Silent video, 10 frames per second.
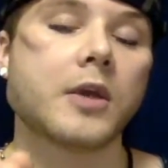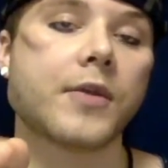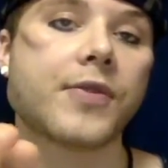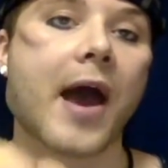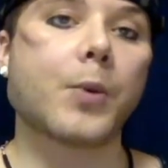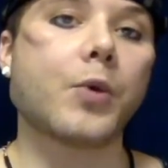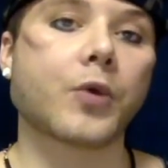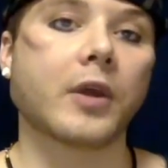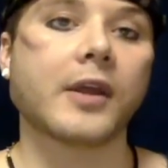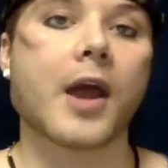That will
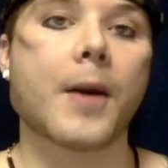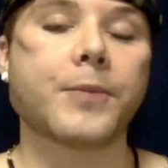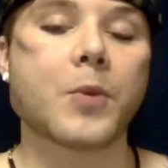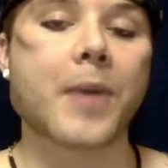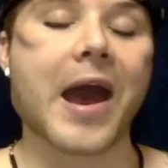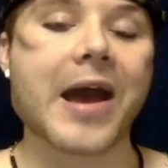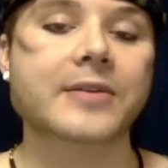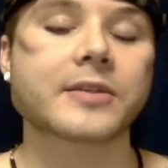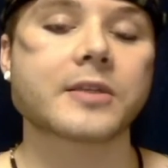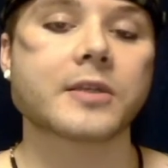really help you
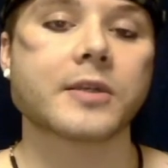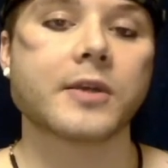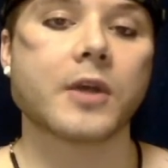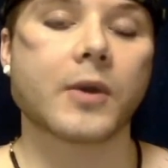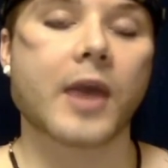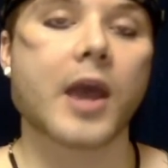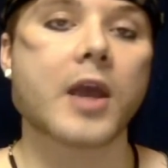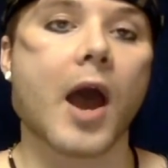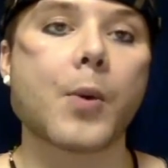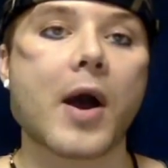pass,
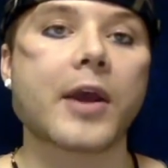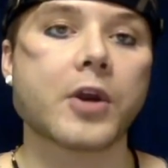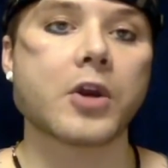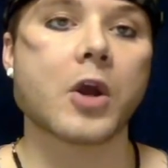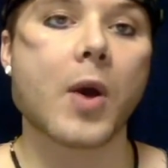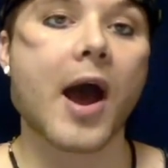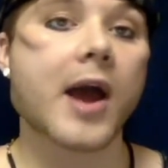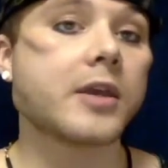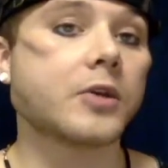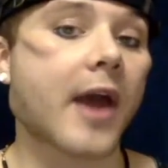okay? I want you to know
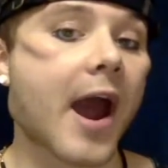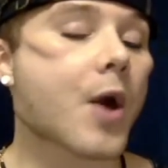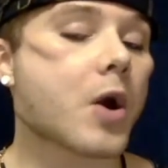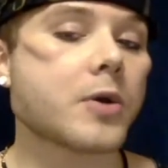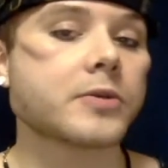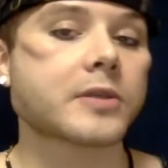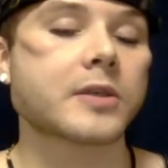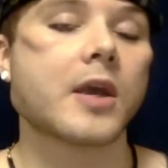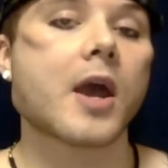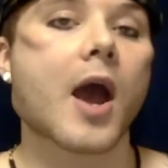high yield
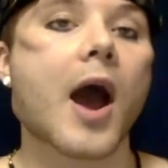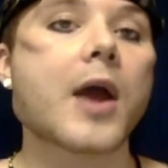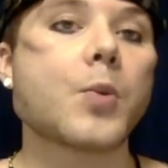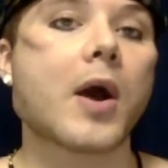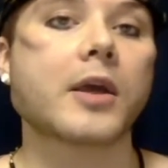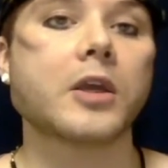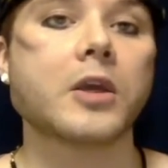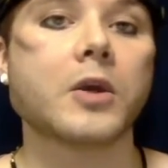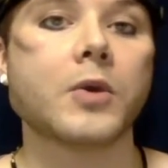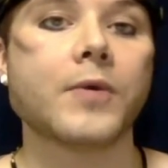arrows. I want
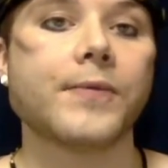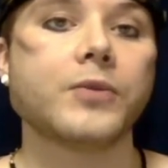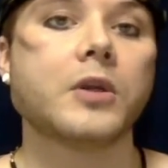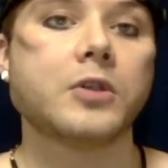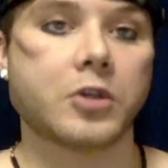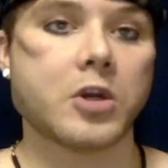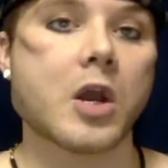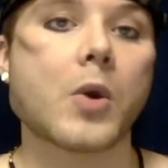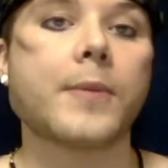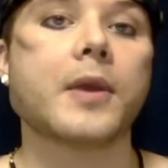you to
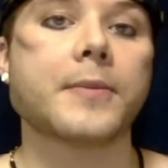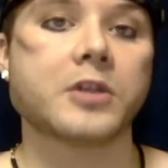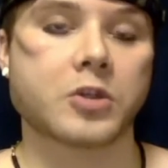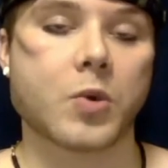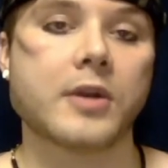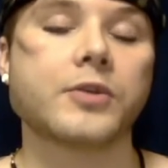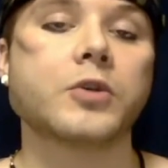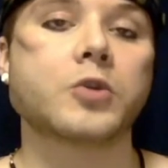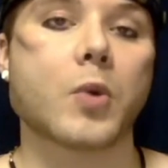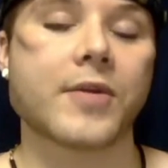know NBMEs 20
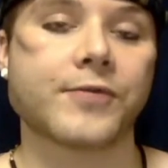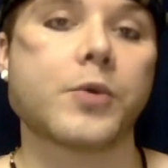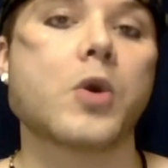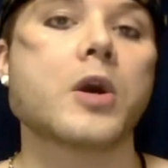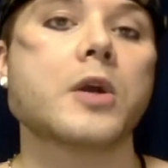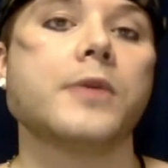through 24.